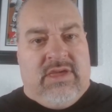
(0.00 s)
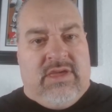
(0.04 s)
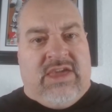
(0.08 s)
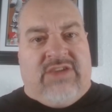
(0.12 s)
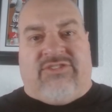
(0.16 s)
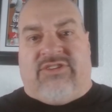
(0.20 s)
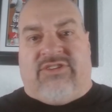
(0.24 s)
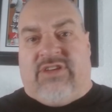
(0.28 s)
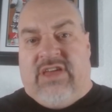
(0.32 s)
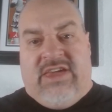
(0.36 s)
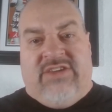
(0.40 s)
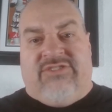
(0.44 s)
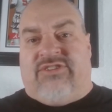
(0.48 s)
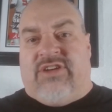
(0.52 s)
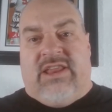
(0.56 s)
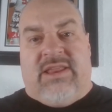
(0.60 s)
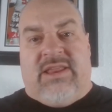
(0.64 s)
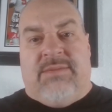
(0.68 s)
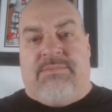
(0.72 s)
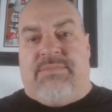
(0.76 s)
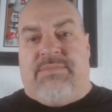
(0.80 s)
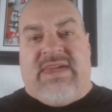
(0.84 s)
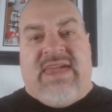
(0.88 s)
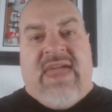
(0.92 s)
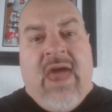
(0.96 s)
He's going
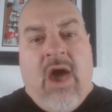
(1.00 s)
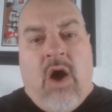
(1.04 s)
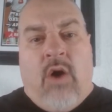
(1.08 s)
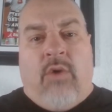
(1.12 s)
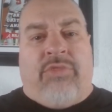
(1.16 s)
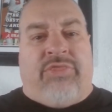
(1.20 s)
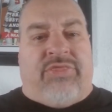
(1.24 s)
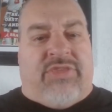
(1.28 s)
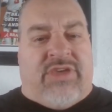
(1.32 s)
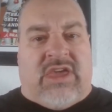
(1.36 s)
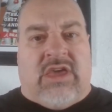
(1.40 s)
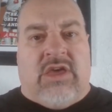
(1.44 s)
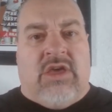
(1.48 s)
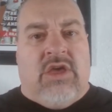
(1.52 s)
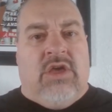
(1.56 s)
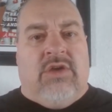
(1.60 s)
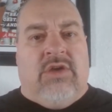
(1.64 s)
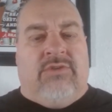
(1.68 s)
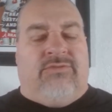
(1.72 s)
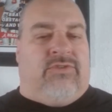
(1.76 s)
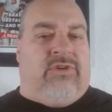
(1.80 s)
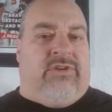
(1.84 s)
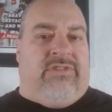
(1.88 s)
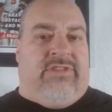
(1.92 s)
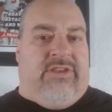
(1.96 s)
to be healthy
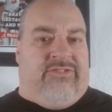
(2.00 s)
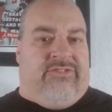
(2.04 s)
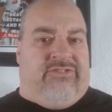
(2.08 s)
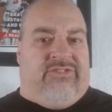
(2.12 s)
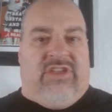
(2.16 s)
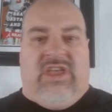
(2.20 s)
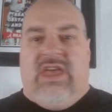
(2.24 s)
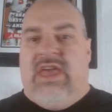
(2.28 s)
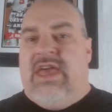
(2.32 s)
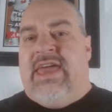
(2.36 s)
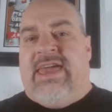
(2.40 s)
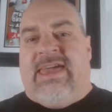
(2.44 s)
for this.